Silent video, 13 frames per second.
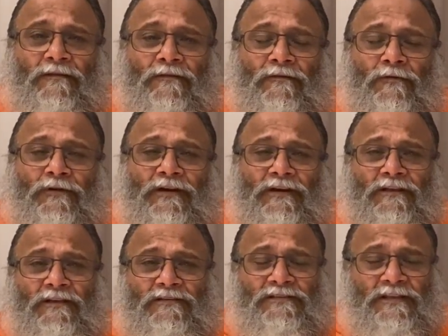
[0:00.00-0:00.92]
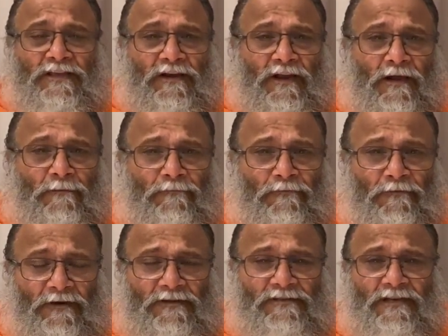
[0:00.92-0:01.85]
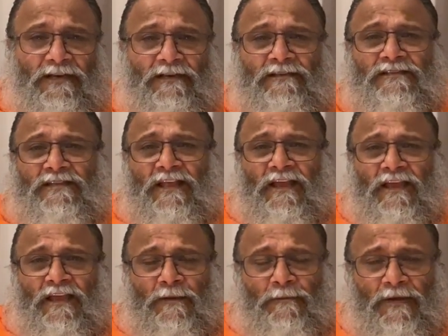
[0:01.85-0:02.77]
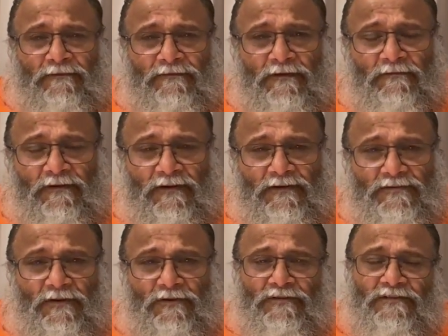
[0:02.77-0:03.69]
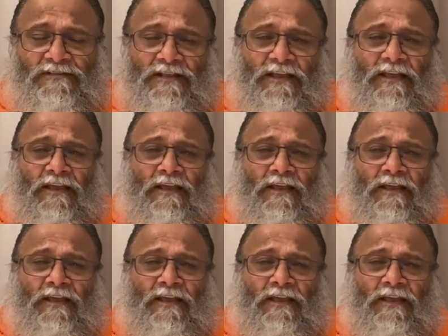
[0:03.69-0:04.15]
So did the seer come first and the snake came afterwards, or the snake